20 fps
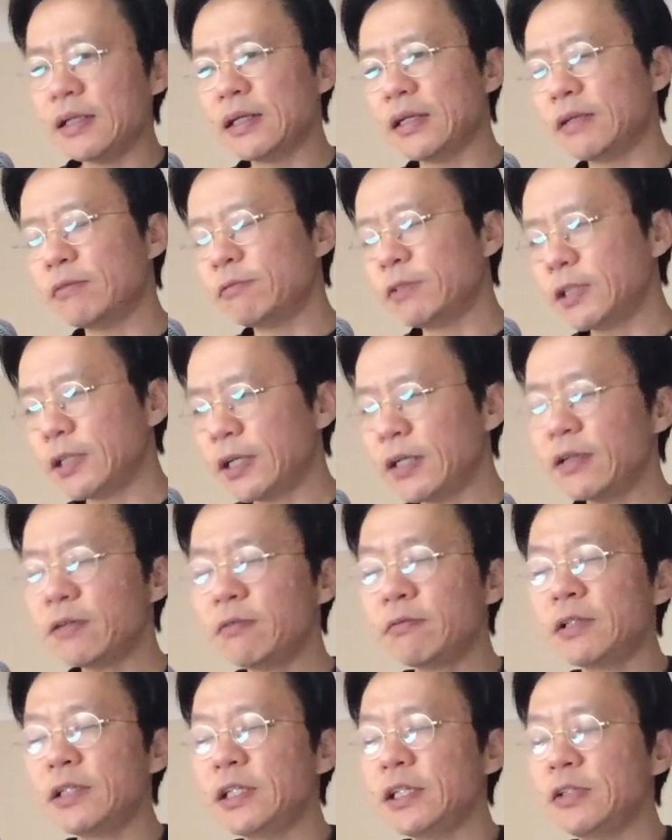we're at a
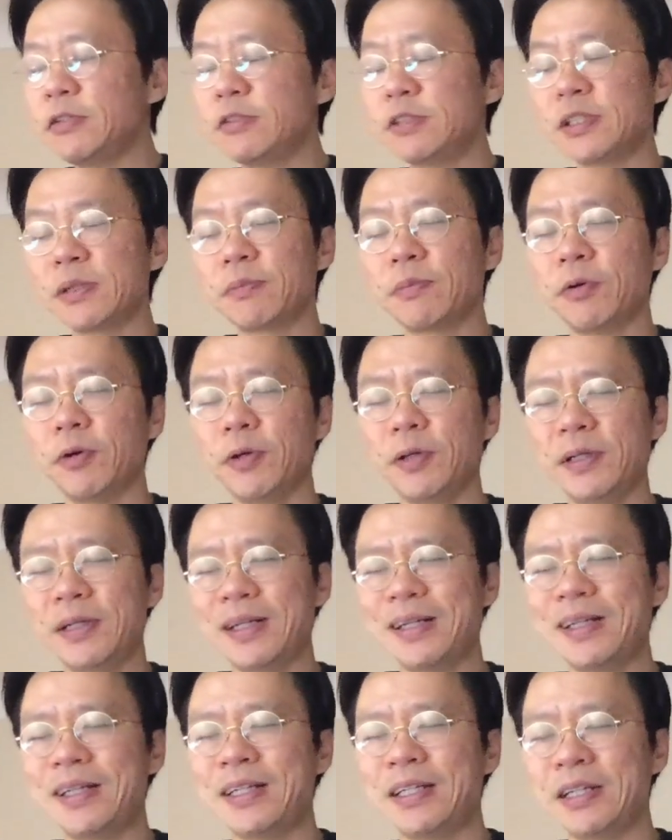really interesting point
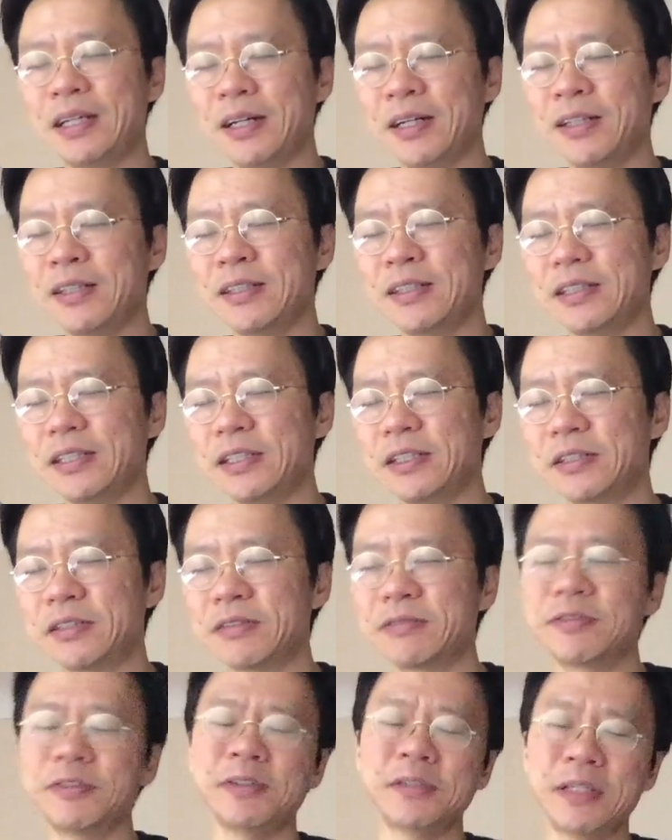on the year of
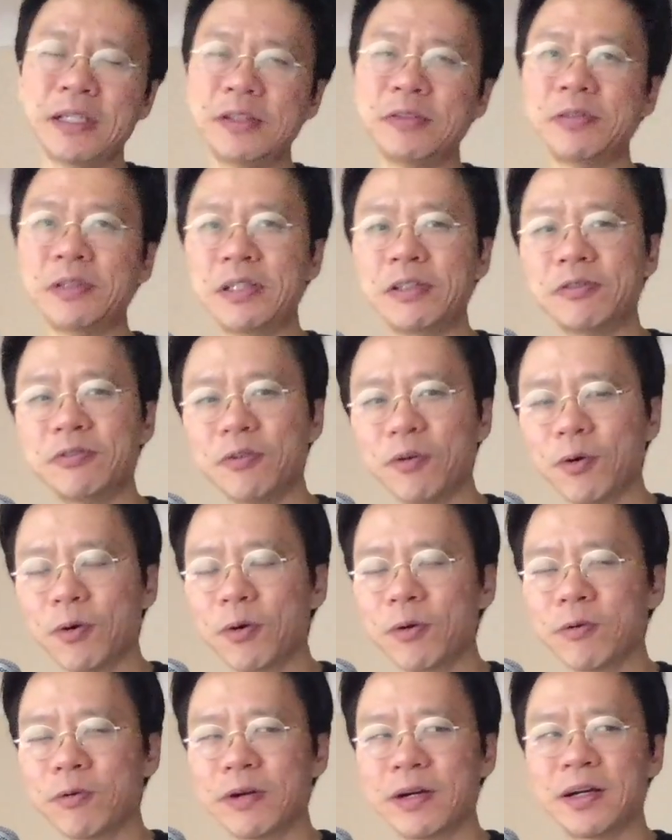
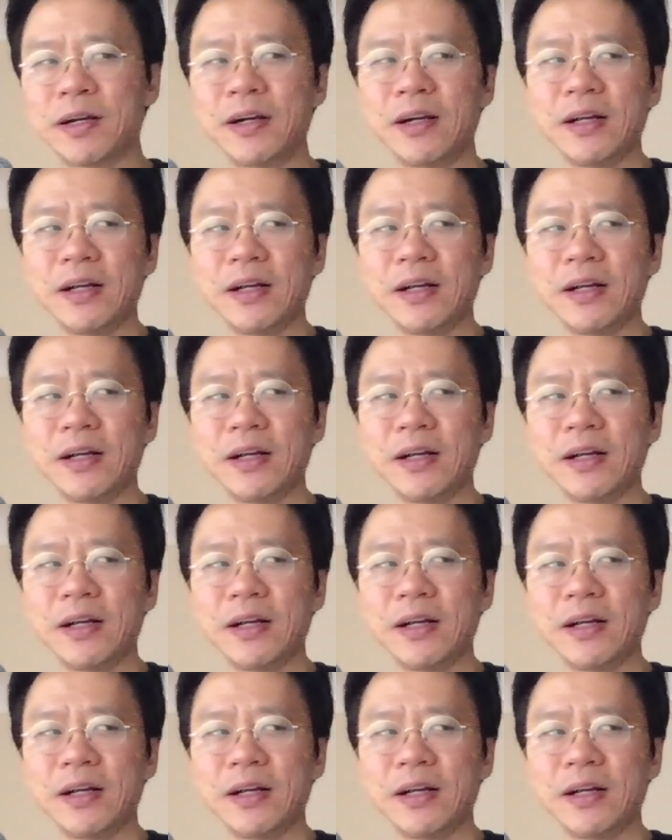2024 where